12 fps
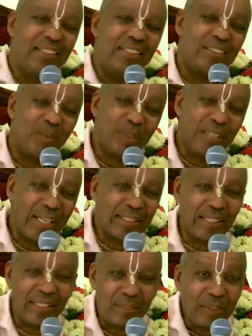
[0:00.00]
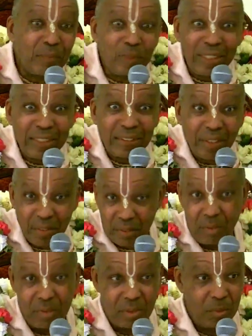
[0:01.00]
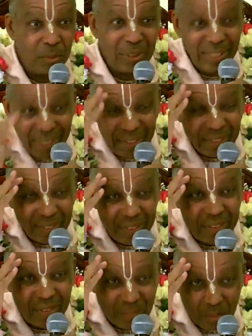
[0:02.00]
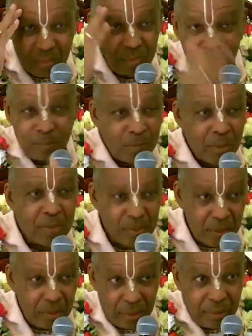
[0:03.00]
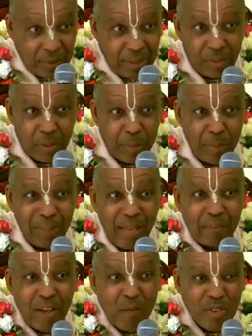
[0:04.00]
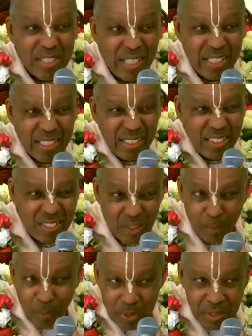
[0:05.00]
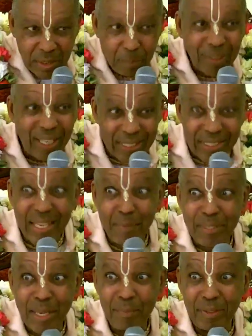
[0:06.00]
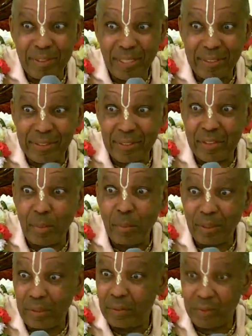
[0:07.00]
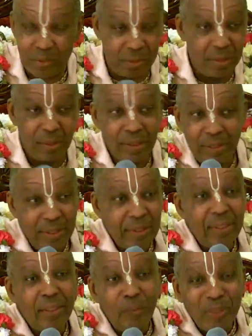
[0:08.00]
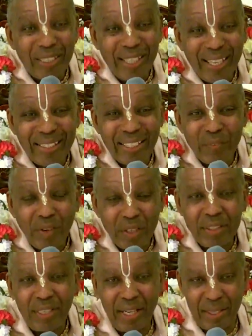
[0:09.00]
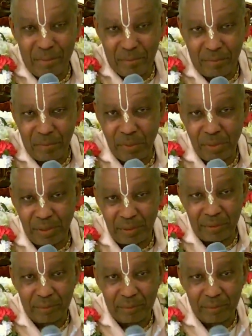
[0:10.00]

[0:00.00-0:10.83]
So we're like that. With each other also. We can't Literally, people have conversations, supposedly, but at the same time, they're texting somebody else. We can't give our time, really.